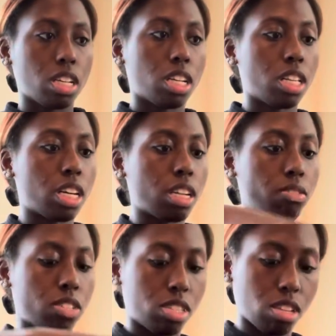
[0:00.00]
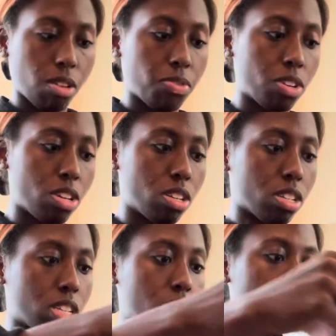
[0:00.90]
a lot of the stuff are,
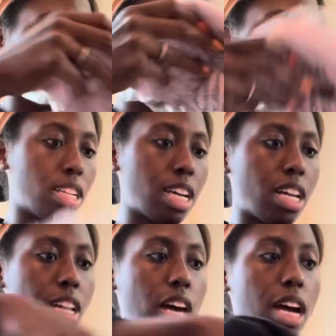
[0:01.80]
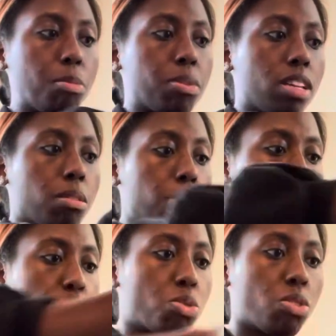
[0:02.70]
not a lot, but
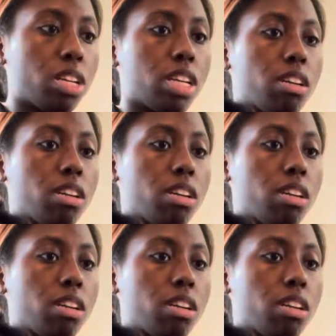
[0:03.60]
majority